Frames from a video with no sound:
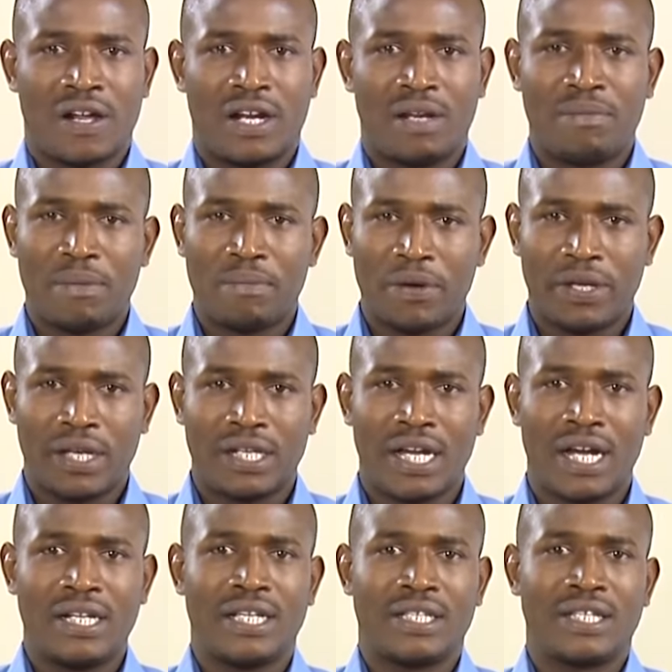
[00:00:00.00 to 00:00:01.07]
Remember, we had
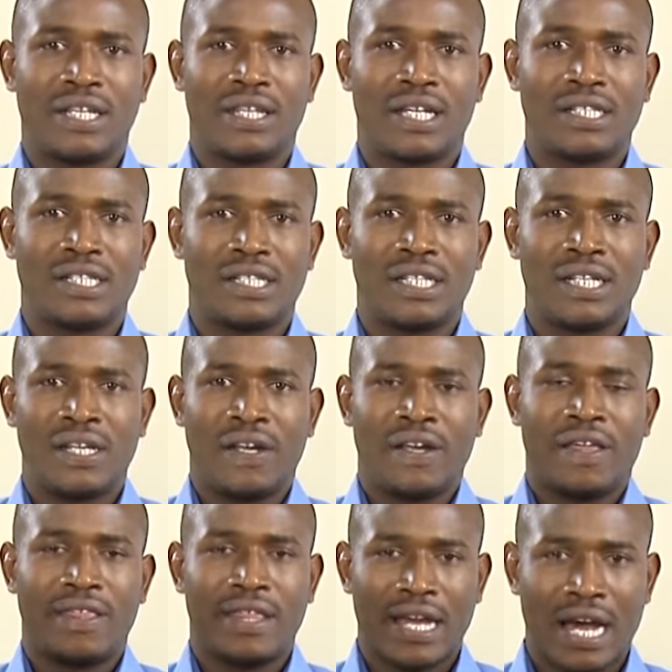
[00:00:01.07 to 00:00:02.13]
earlier seen that
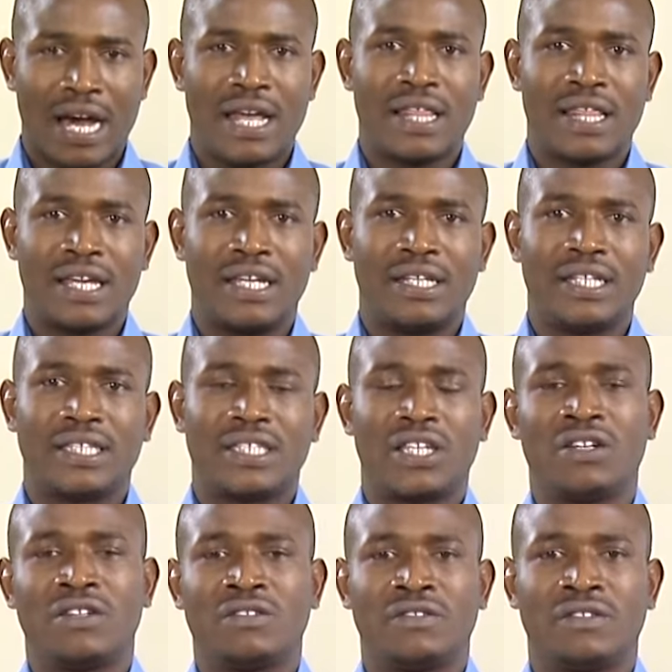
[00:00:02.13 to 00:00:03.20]
the earth in
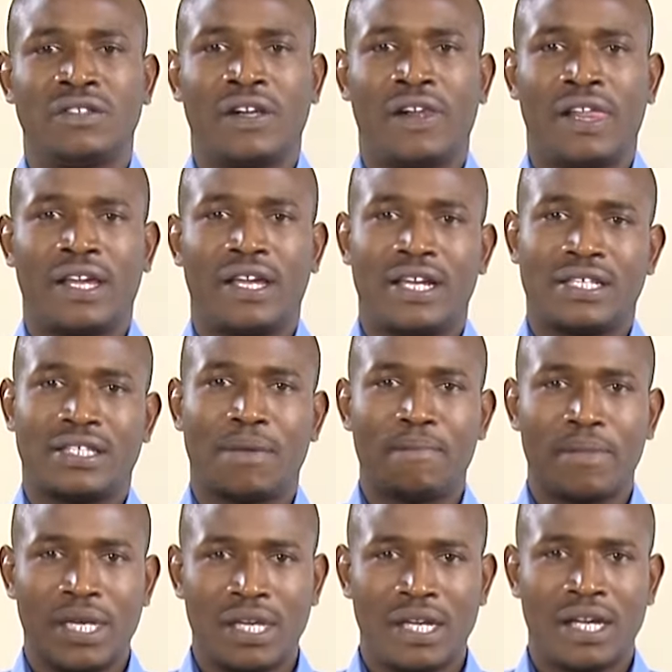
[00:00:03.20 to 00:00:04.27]
itself is a
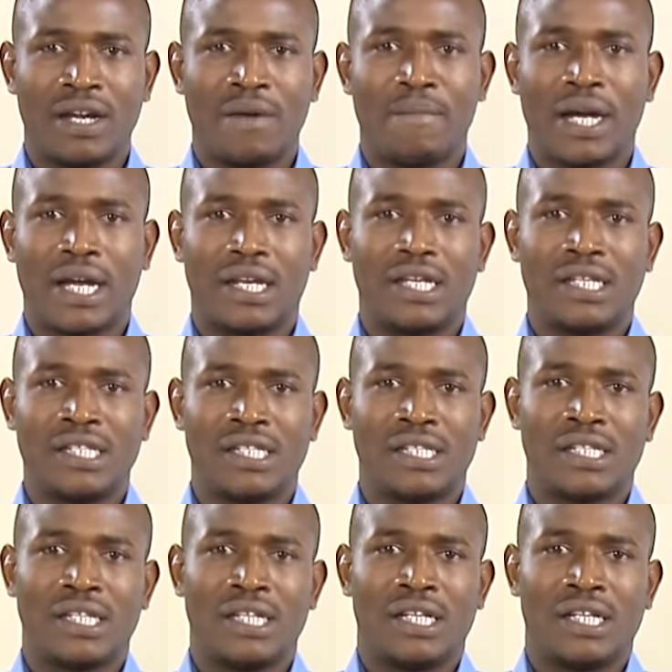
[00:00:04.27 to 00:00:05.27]
big magnet